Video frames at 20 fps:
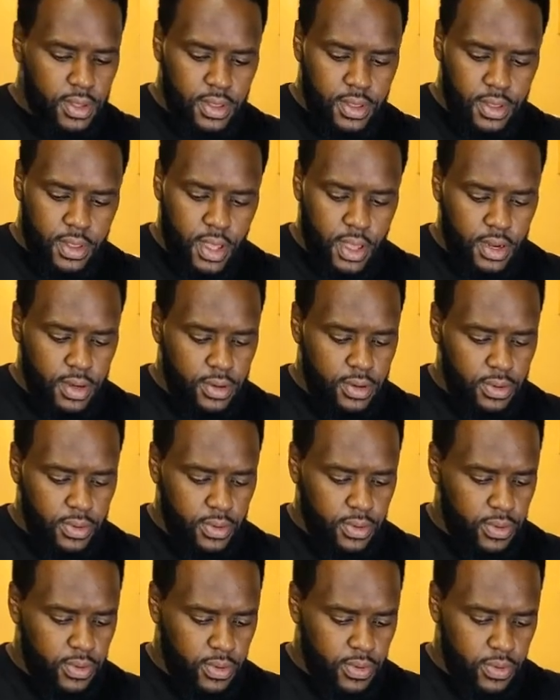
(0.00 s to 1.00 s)
Then
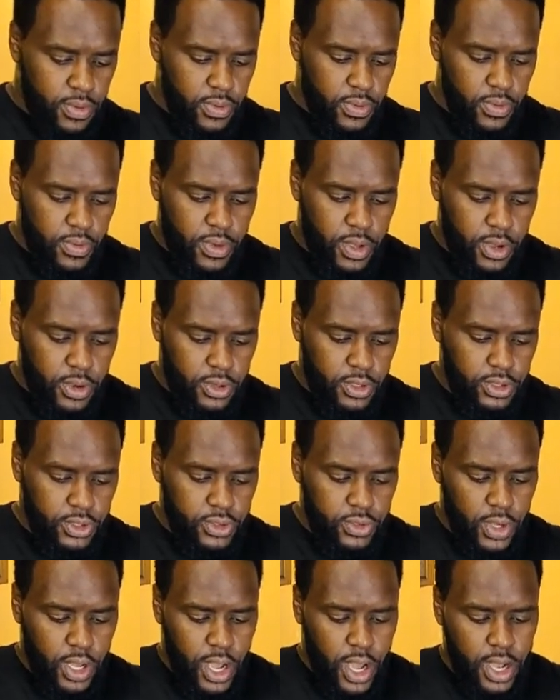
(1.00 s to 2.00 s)
we are going
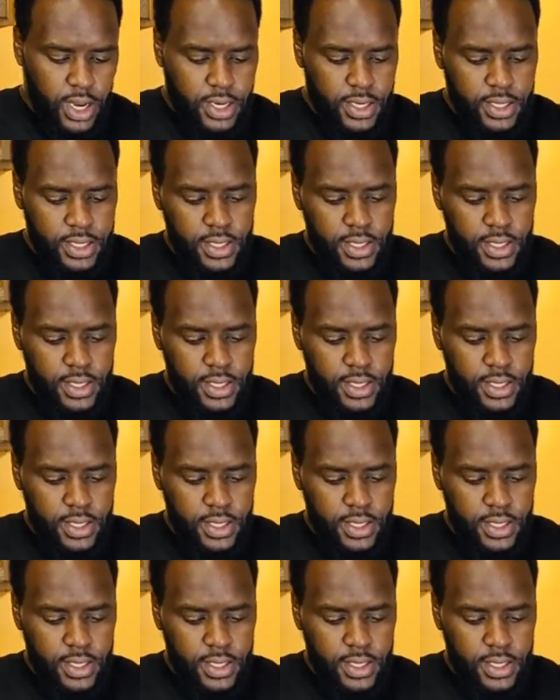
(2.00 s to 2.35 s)
to add